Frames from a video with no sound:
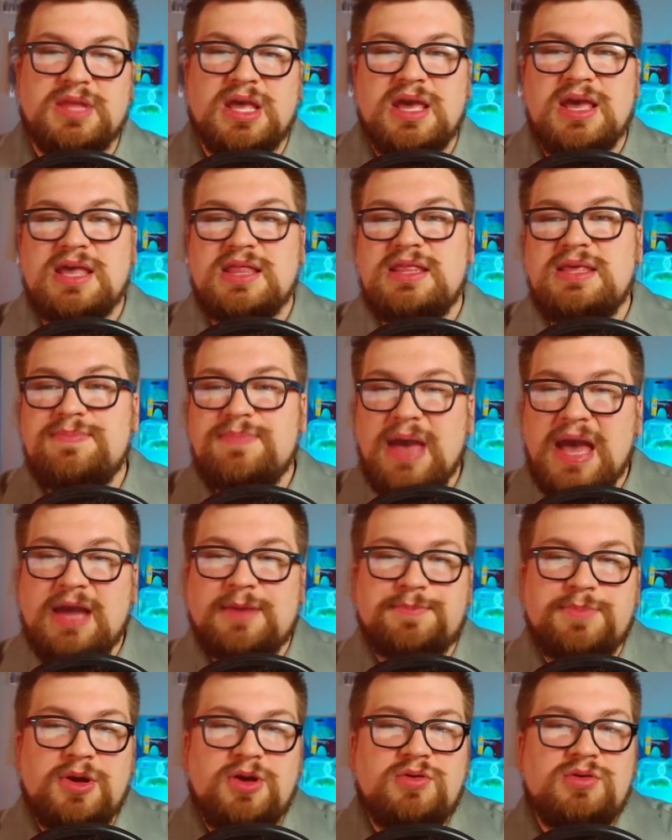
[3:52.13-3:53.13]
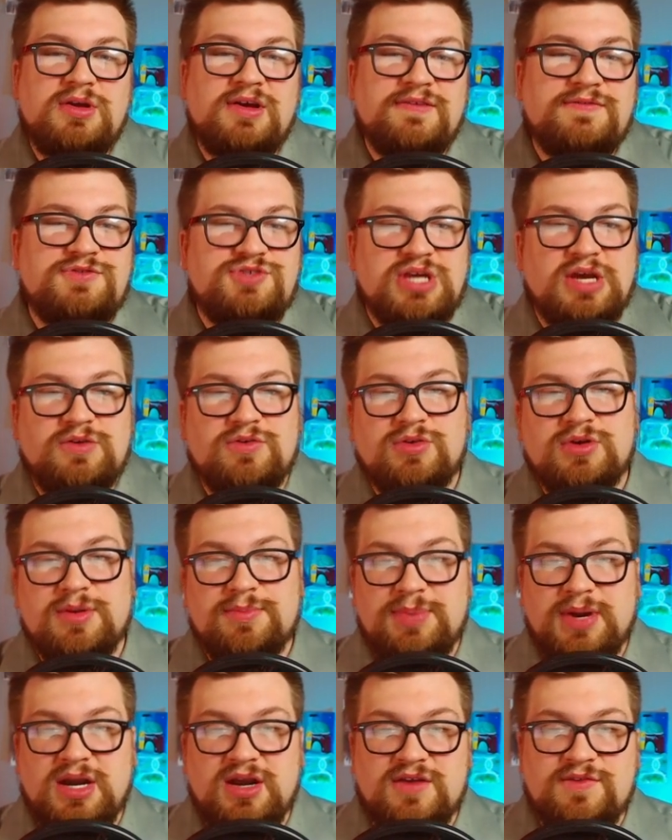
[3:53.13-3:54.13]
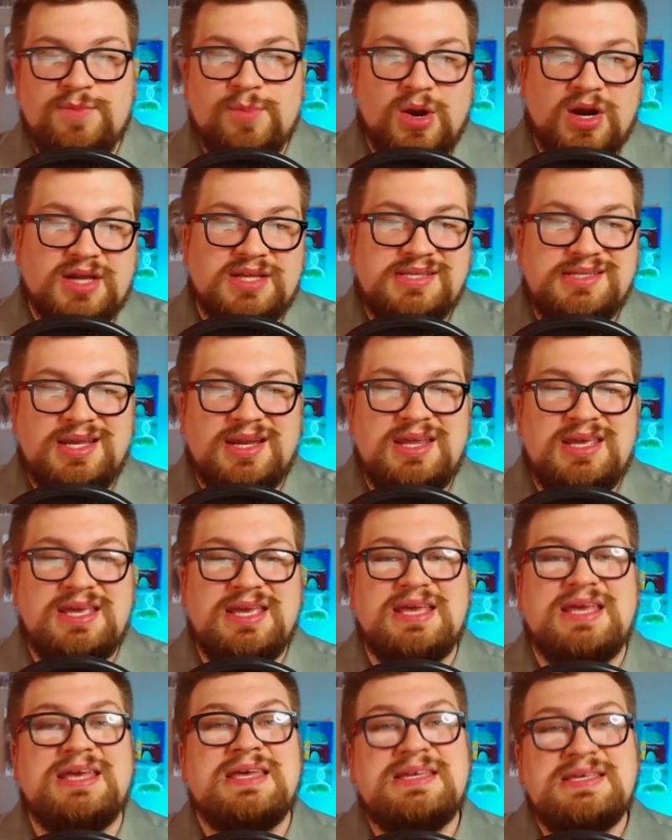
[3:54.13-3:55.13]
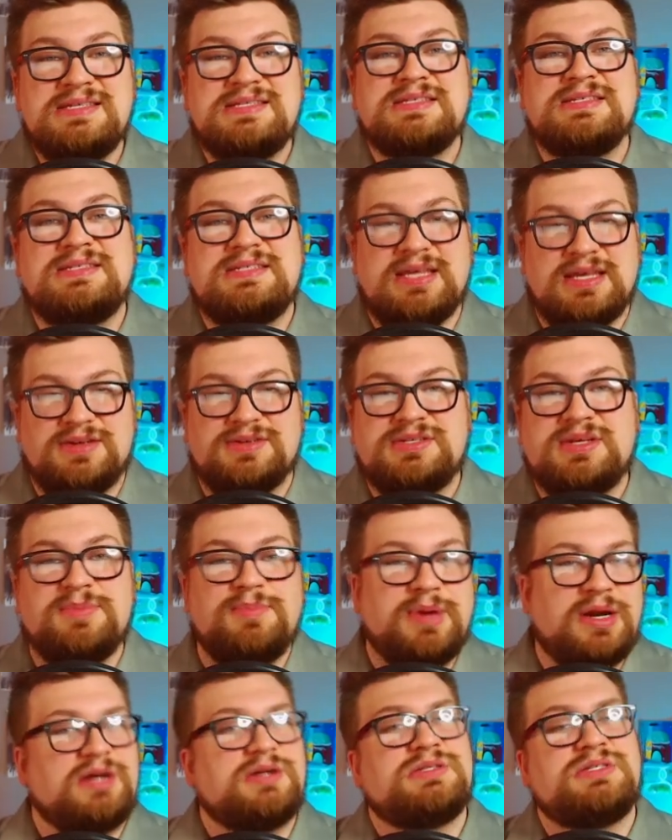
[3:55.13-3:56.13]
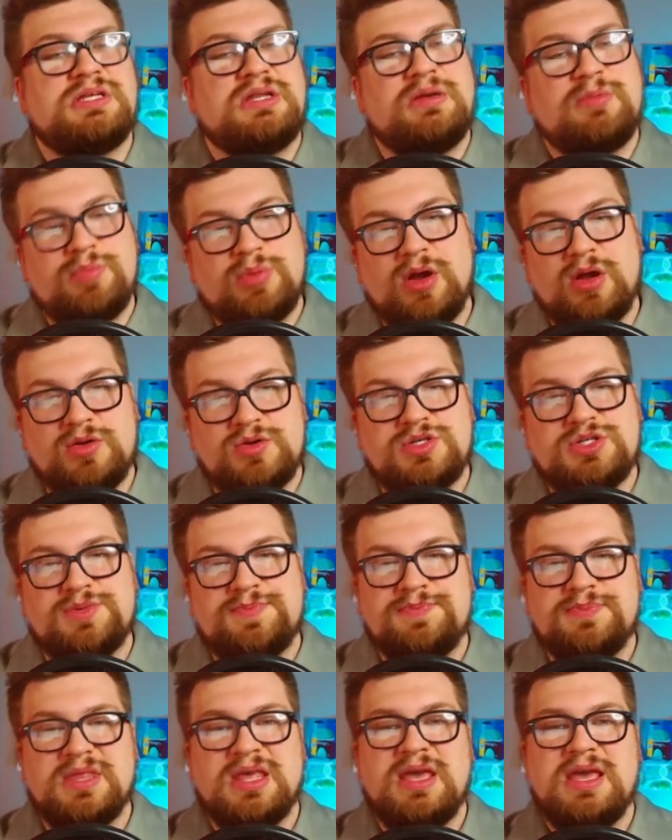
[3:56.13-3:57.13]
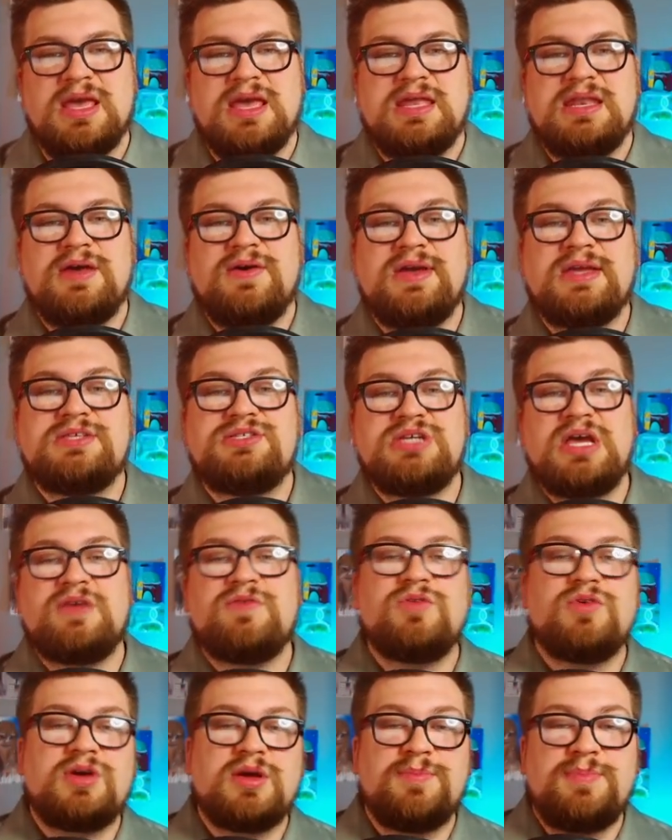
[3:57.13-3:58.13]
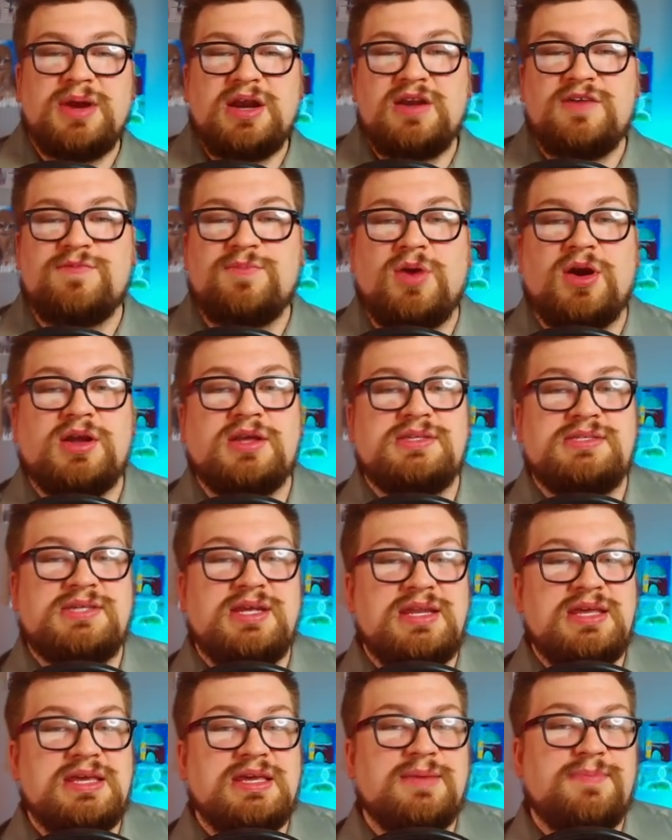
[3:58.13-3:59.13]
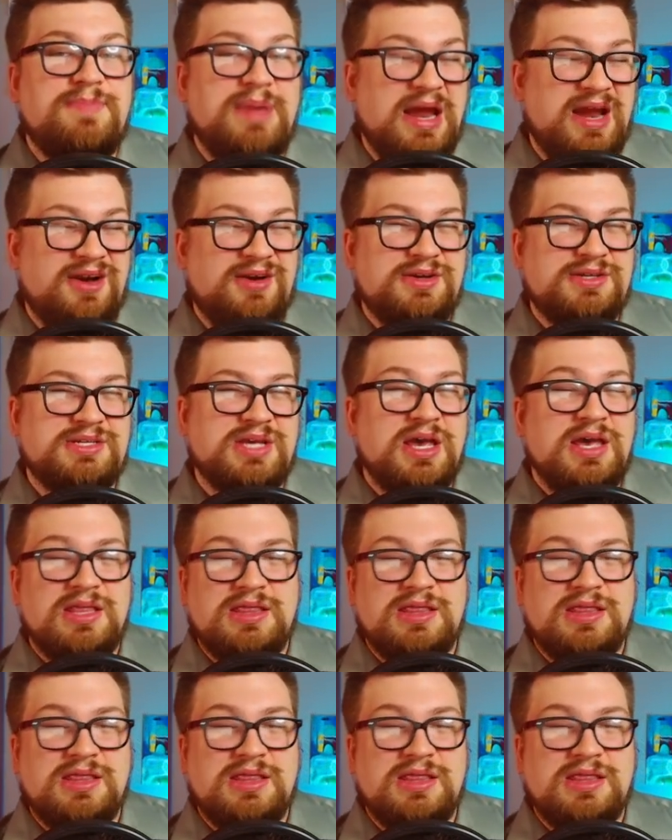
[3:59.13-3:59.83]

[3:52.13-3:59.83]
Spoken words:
The backbone of general comparative market study is the sales comparison approach. Now, a general comparative market study compares the